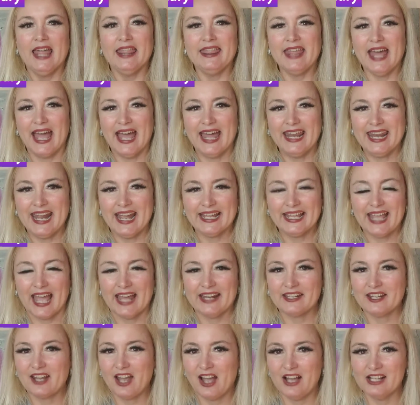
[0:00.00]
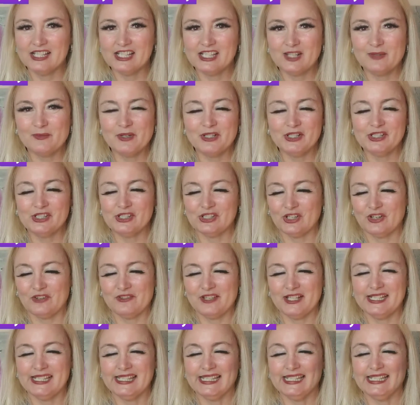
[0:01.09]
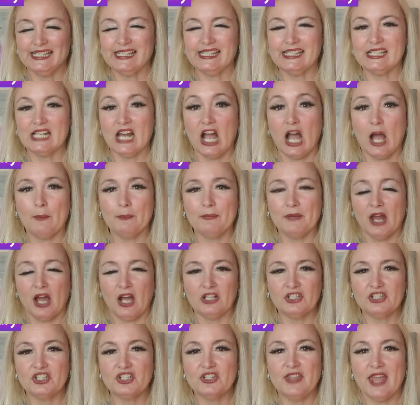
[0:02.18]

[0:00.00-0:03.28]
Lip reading: Then again, customer service is top notch.